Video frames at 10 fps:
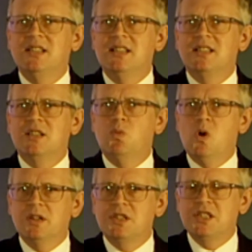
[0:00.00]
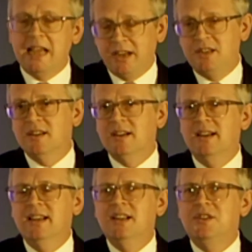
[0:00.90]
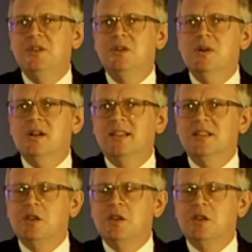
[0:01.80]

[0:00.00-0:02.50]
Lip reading: and it says, what sector do you work in?